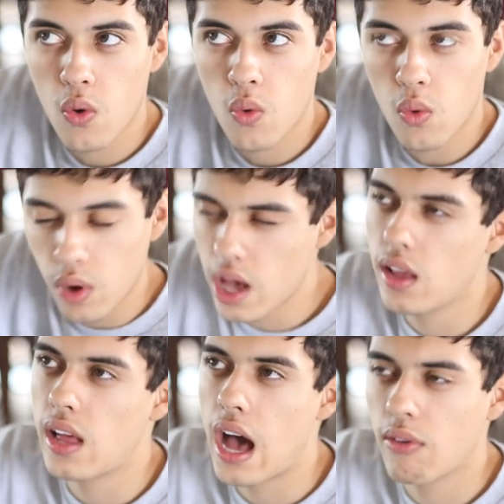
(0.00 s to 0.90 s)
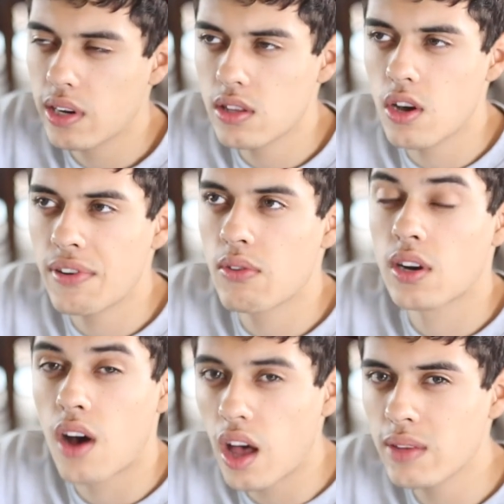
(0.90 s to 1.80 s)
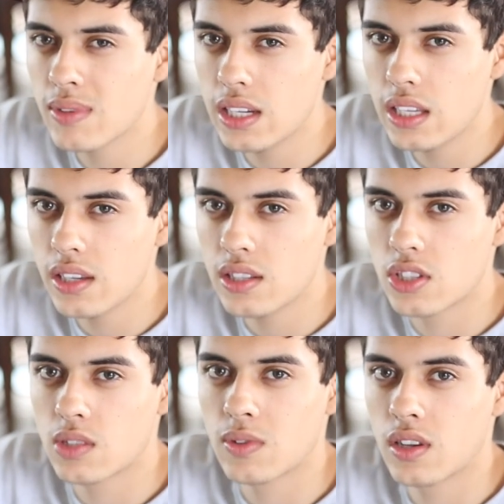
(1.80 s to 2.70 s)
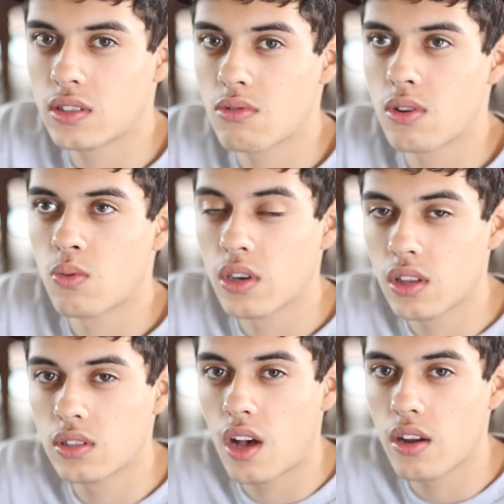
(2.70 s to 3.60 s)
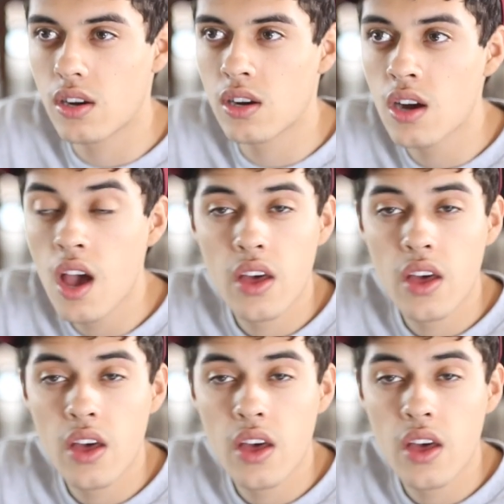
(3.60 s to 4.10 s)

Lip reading: Well, I wouldn't know if I would call them goodies just because they were worth a dollar.